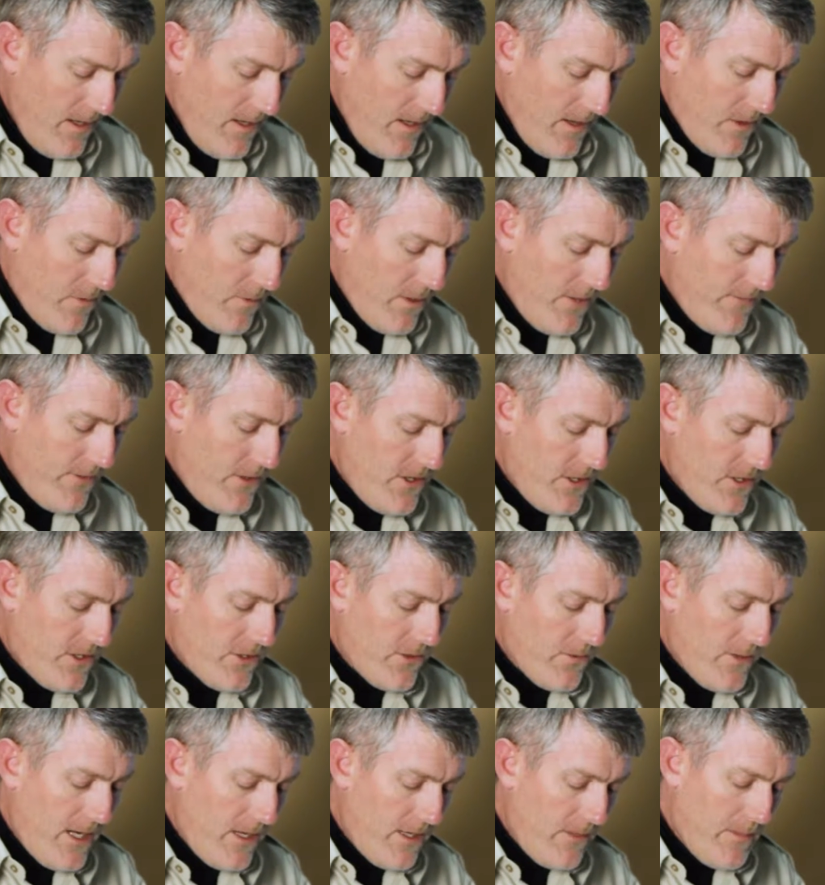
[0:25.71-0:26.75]
The refuge is
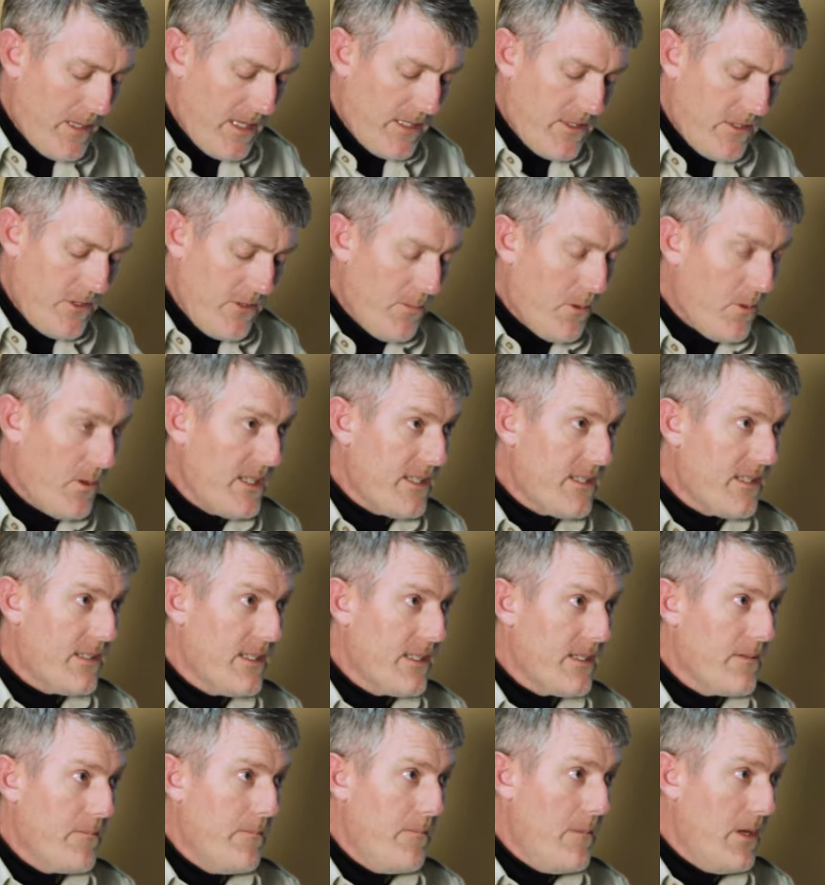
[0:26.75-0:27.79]
surrounded by
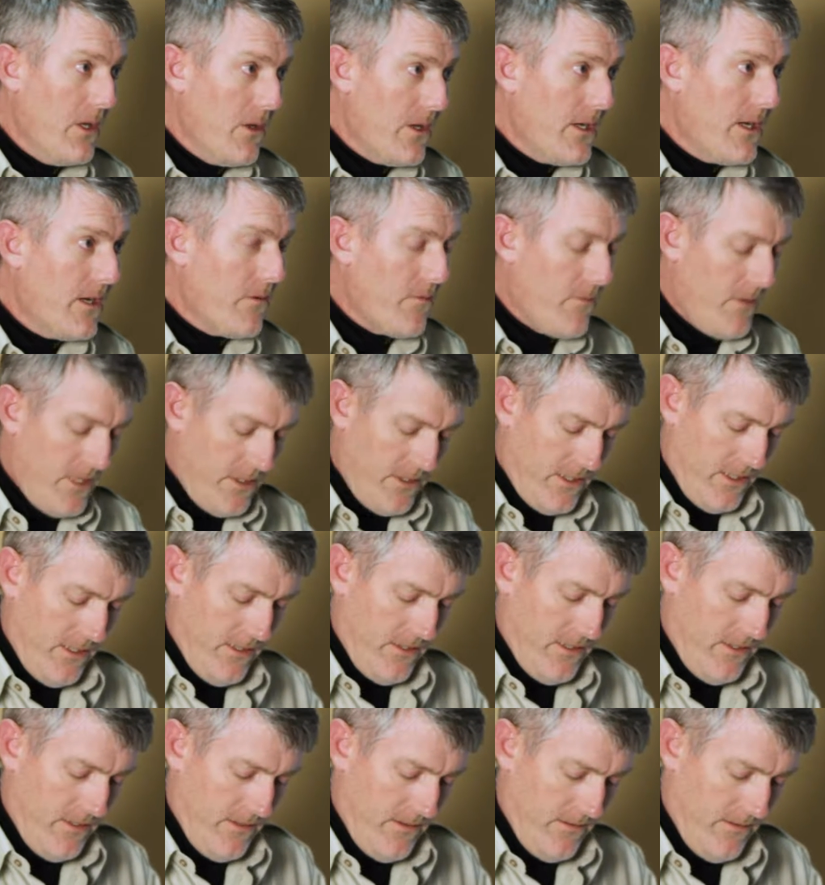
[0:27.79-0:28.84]
2.6 million
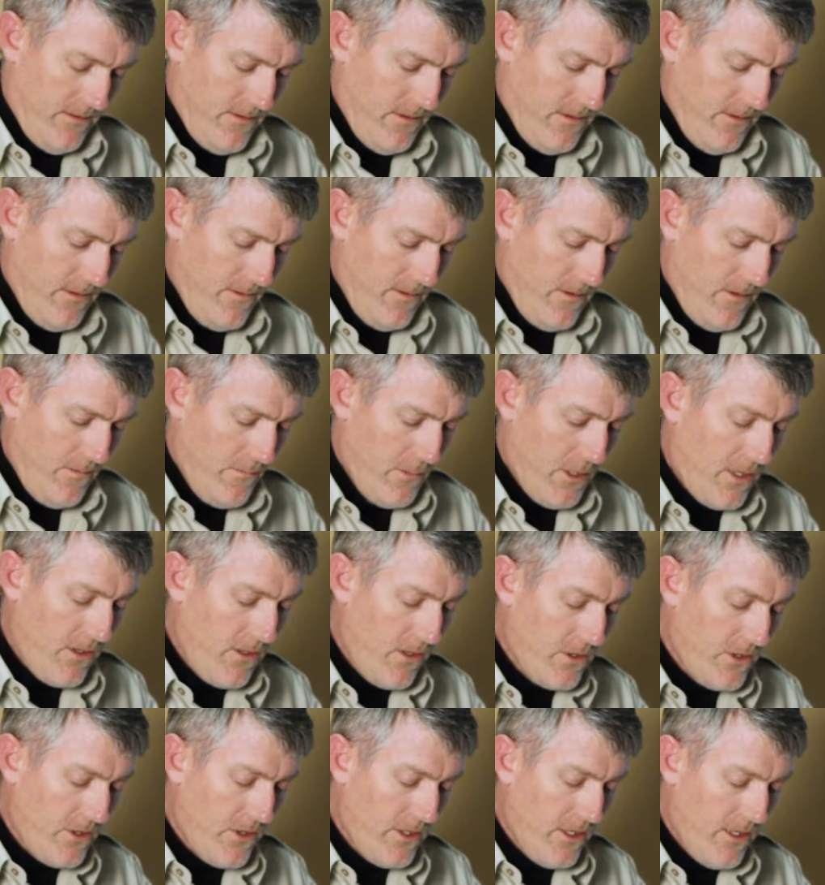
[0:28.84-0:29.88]
residents, but
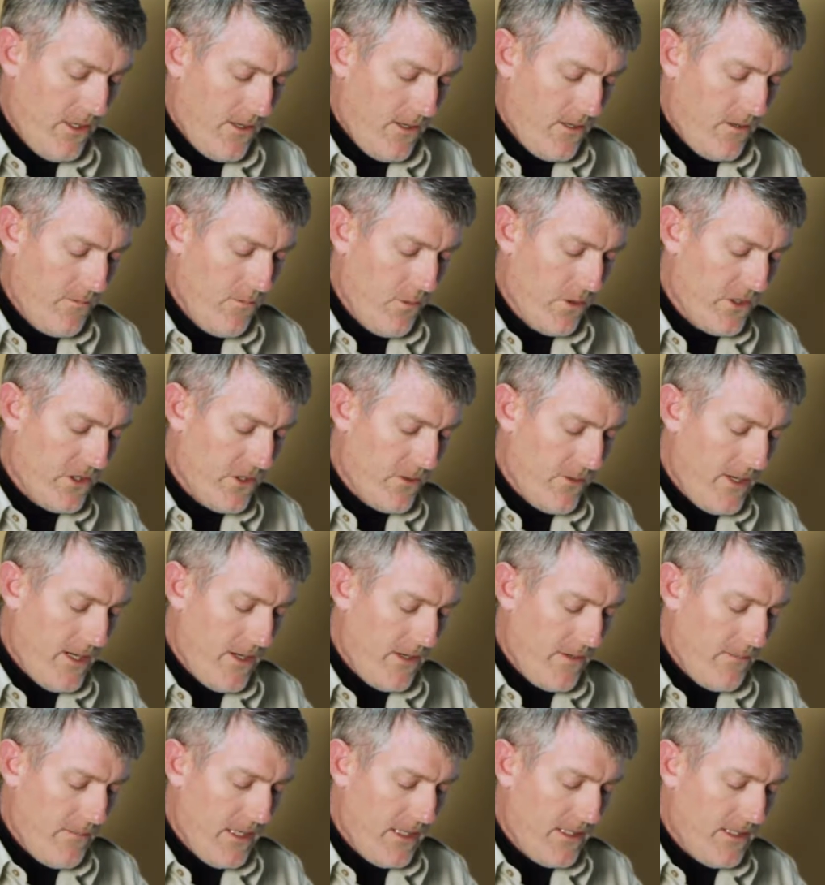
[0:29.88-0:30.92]
closer to home, we're
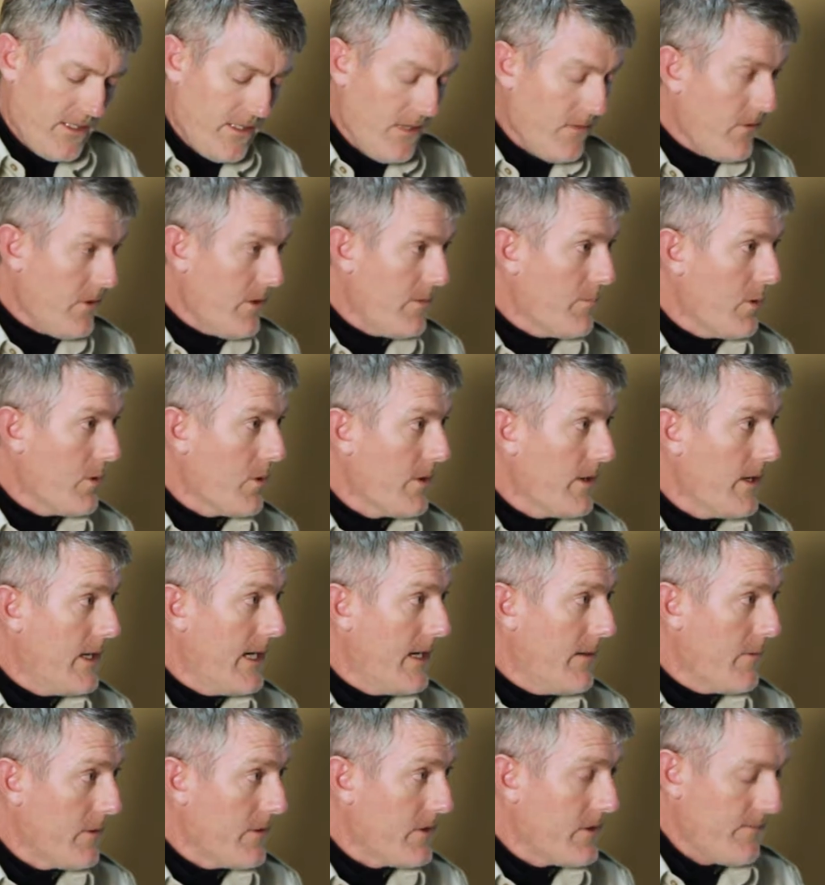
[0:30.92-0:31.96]
surrounded by several important
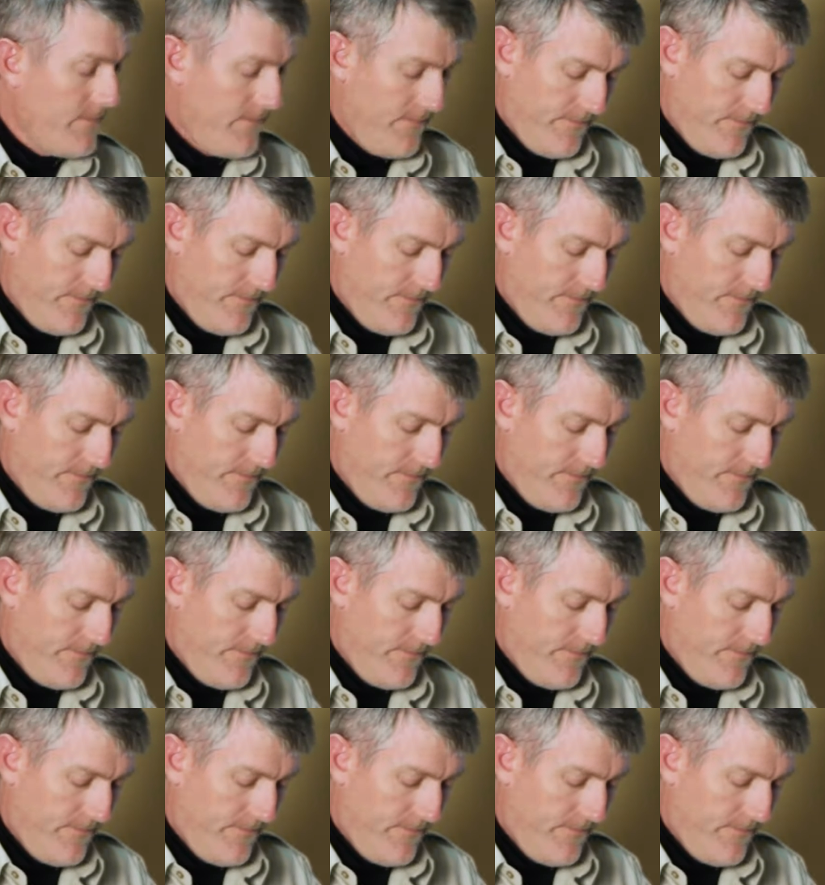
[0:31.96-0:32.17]
neighbors.